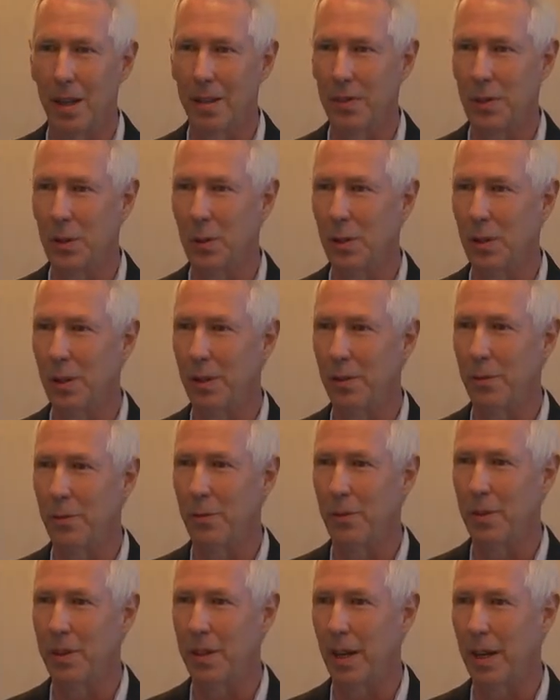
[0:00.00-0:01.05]
school of
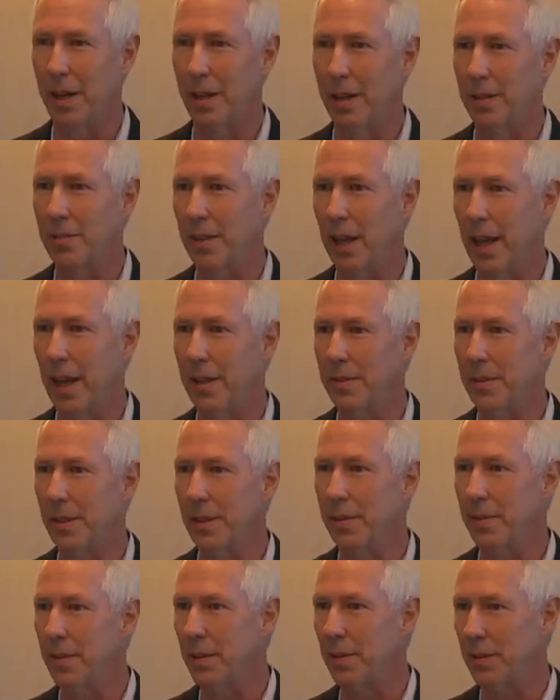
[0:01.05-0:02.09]
thought at SAS
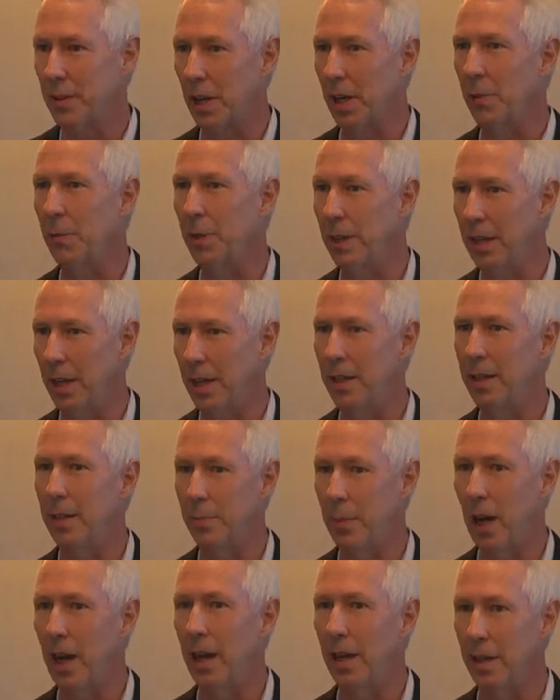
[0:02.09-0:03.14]
is start with the end
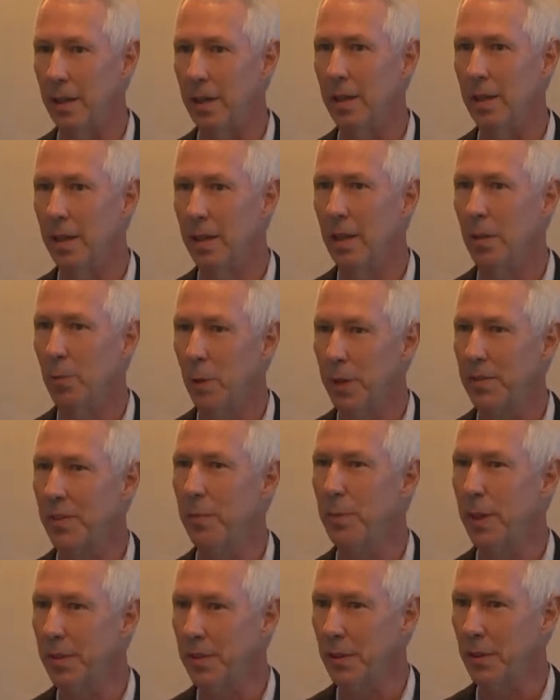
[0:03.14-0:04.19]
in mind. What's the
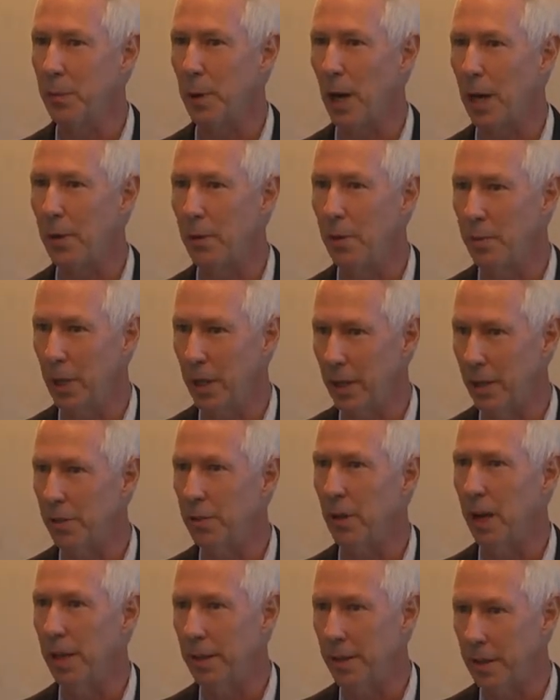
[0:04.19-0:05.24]
business problem that you're
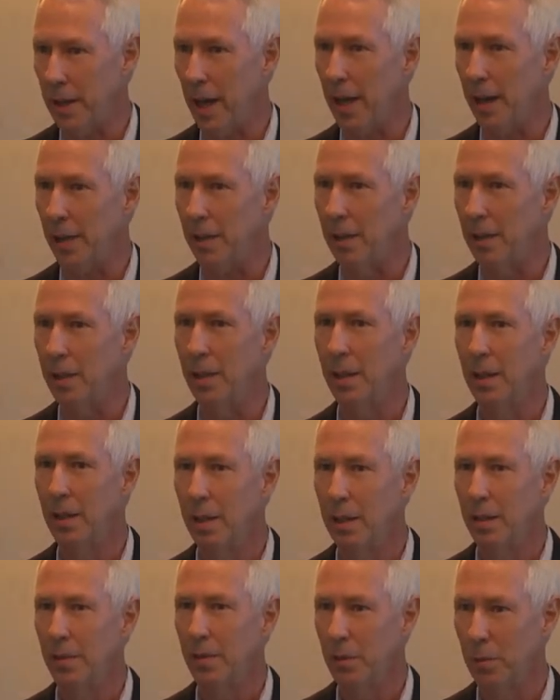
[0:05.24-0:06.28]
trying to tackle?
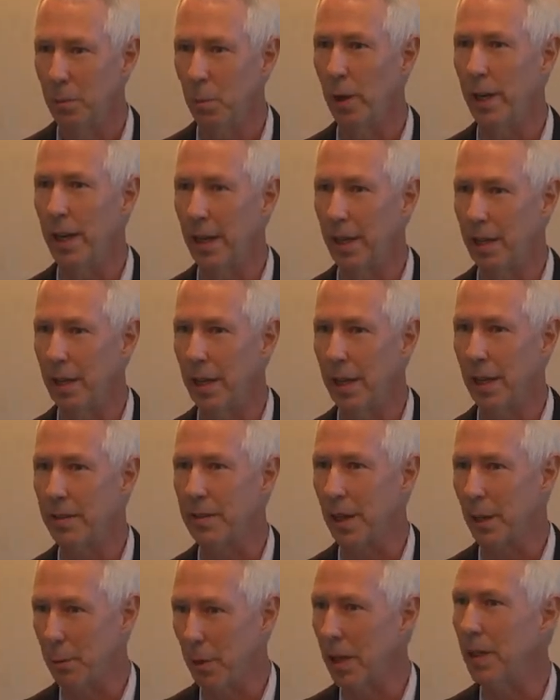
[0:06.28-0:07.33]
What analytics
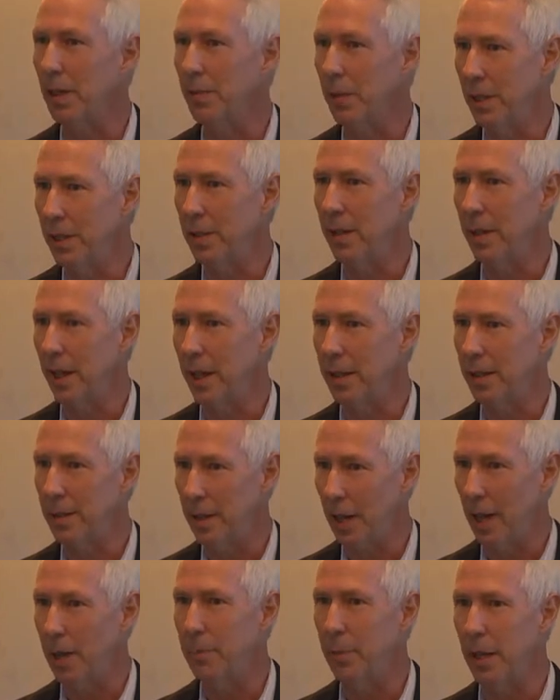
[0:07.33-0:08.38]
are relevant to that
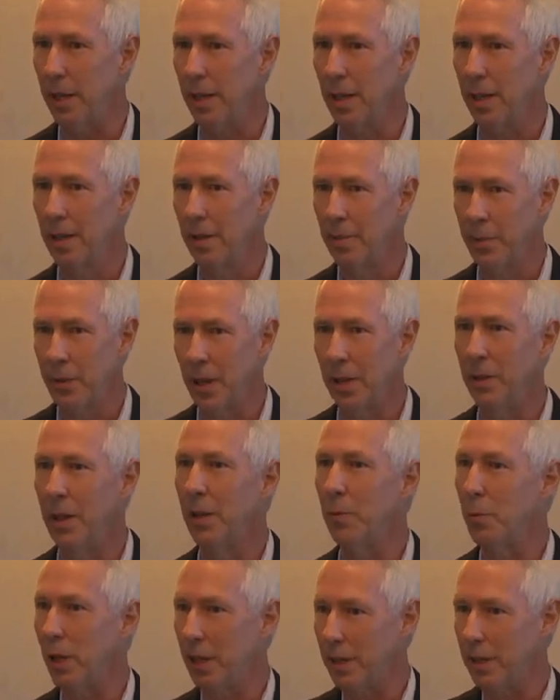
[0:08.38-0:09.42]
topic? And
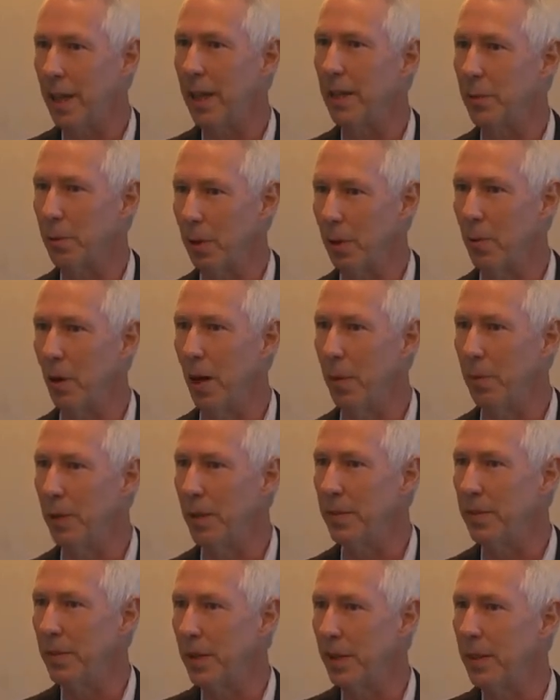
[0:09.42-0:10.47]
what data
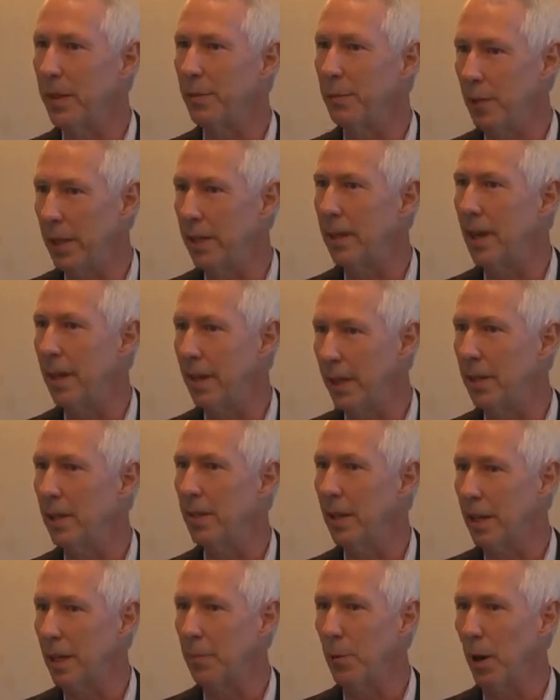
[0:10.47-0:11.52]
requirements need to feed that
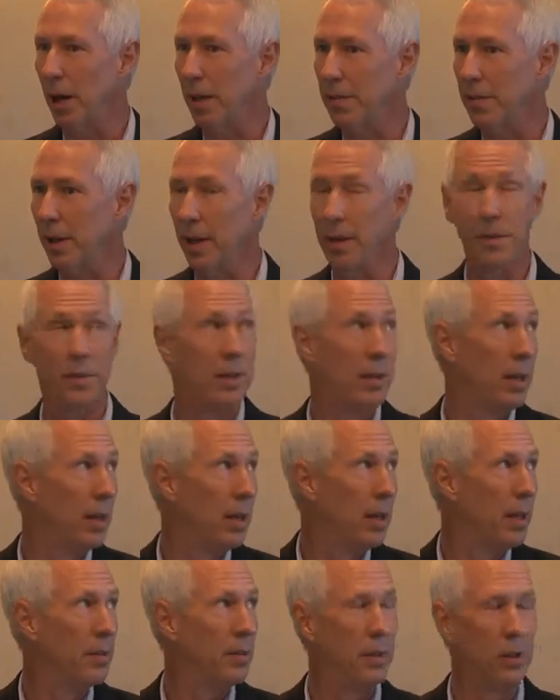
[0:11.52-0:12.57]
analytic process?
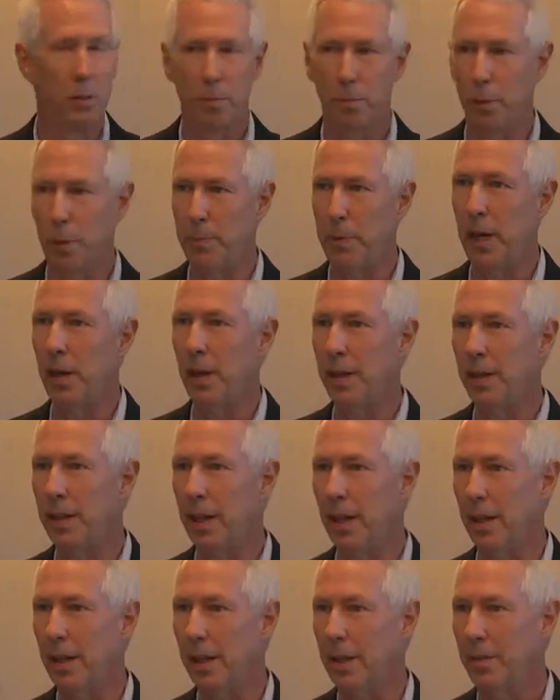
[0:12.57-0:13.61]
So preparing
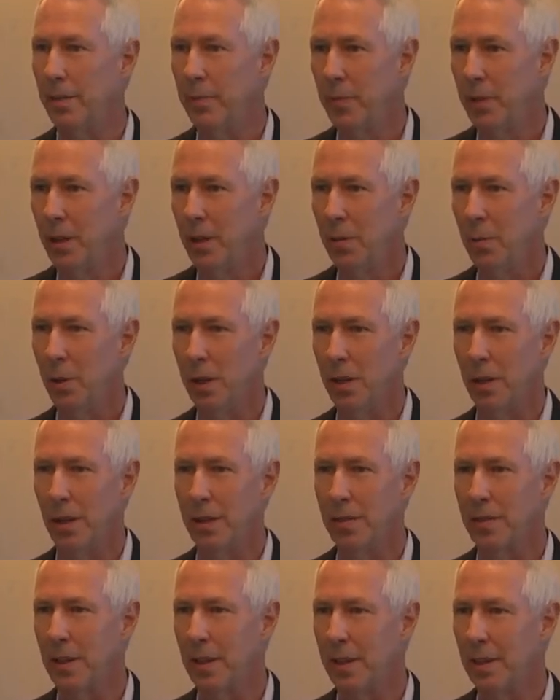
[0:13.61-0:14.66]
data, whether
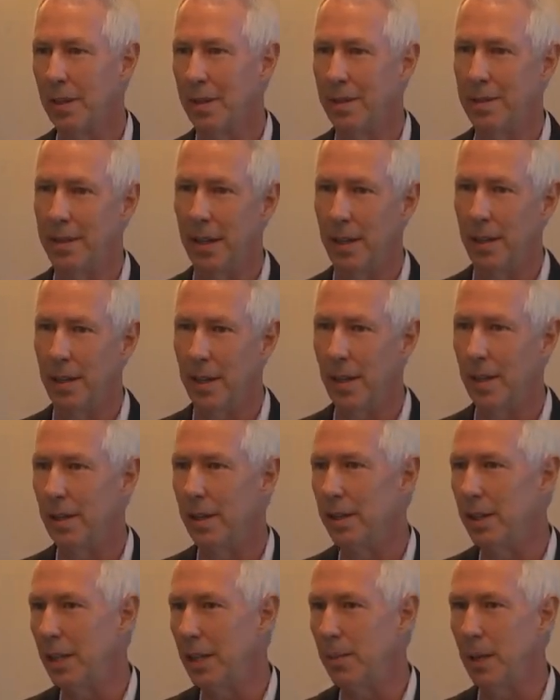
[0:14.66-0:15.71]
it's in
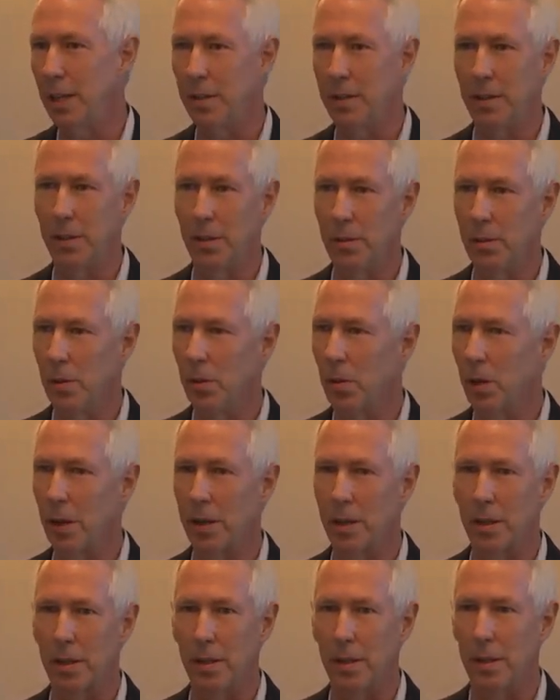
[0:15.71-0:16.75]
Teradata, DB2,
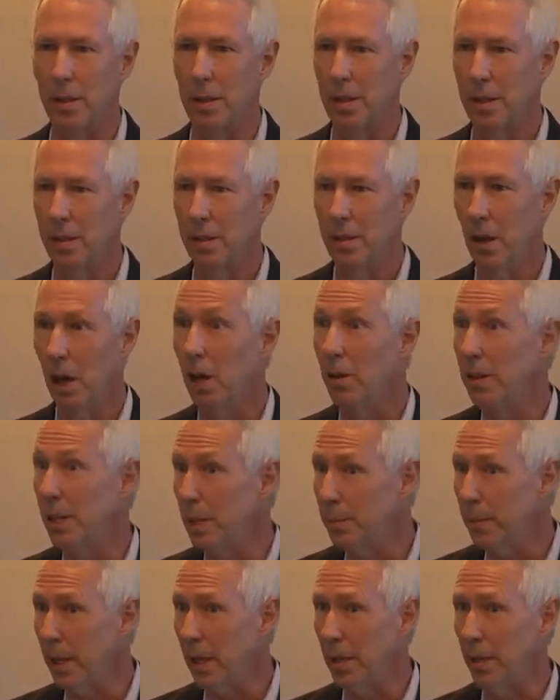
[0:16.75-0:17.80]
Oracle, all the
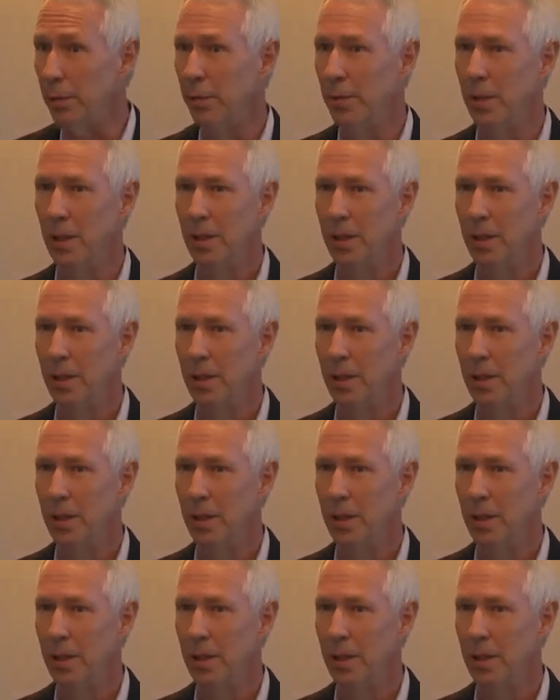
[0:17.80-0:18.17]
above,